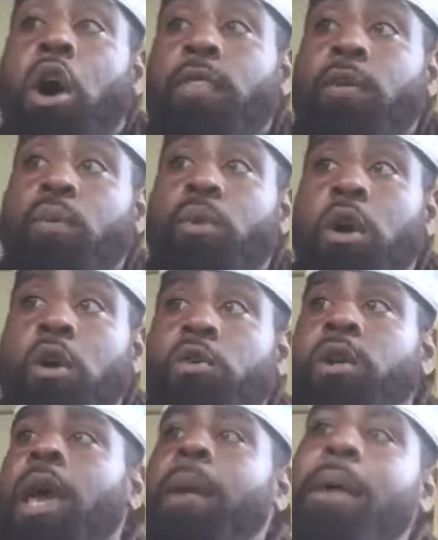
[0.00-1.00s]
on the
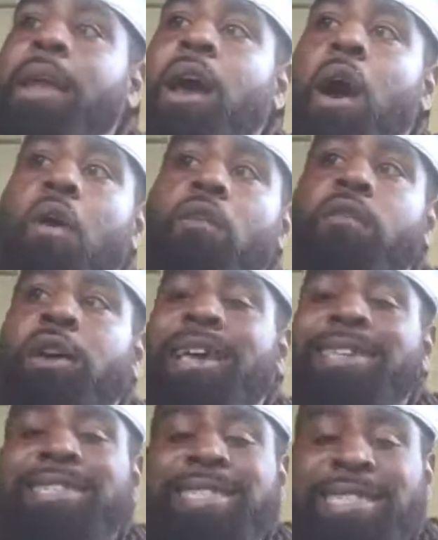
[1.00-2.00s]
road, and over
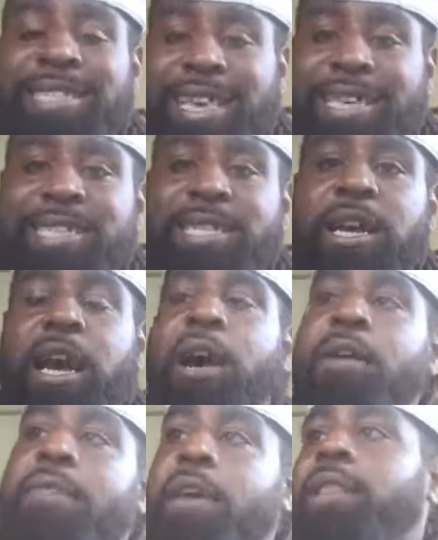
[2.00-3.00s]
in 6
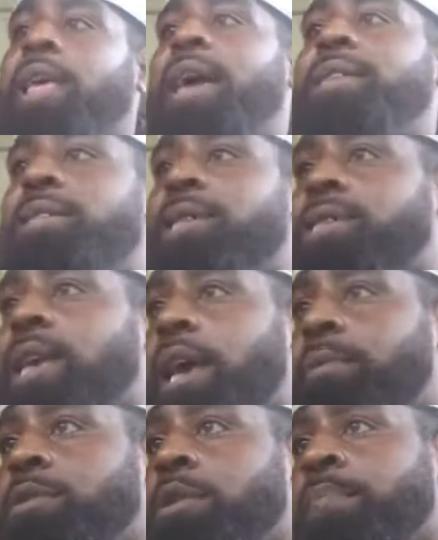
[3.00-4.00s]
of their last 6
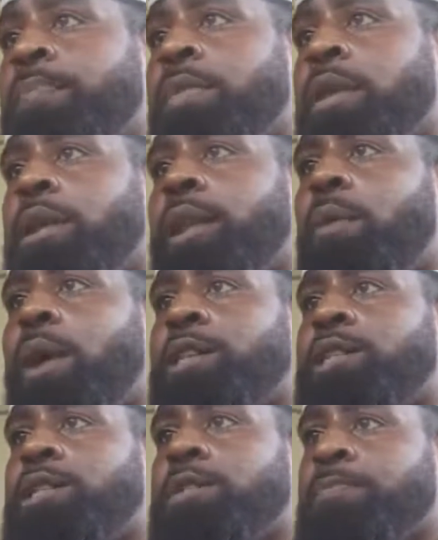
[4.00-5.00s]
games. Not
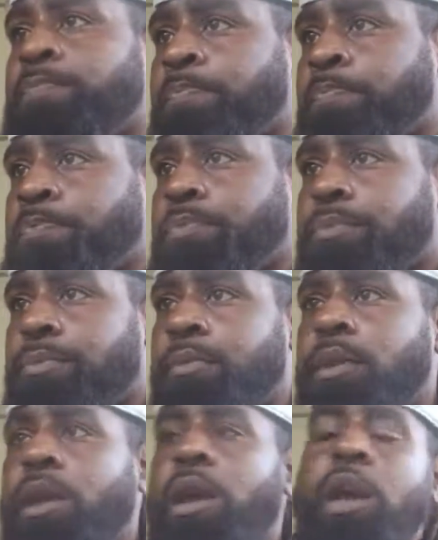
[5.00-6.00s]
Washington.
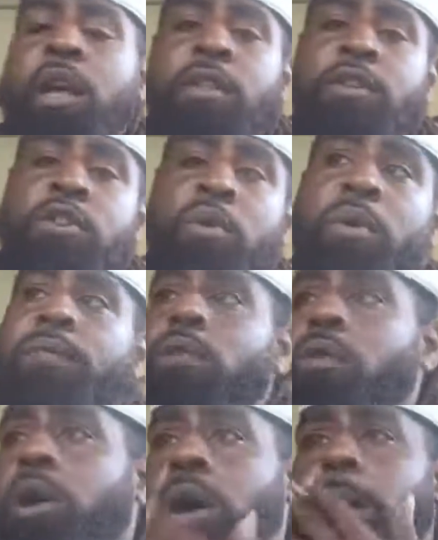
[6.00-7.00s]
They're
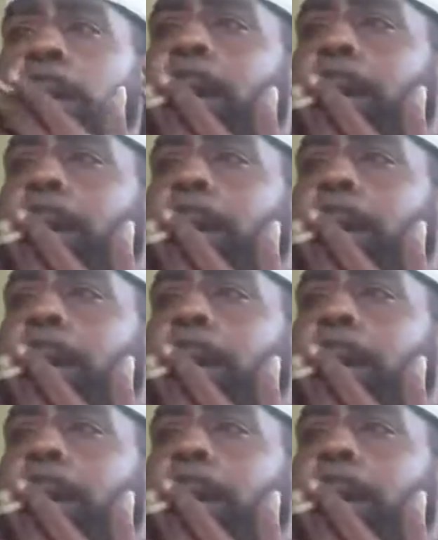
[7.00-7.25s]
2-4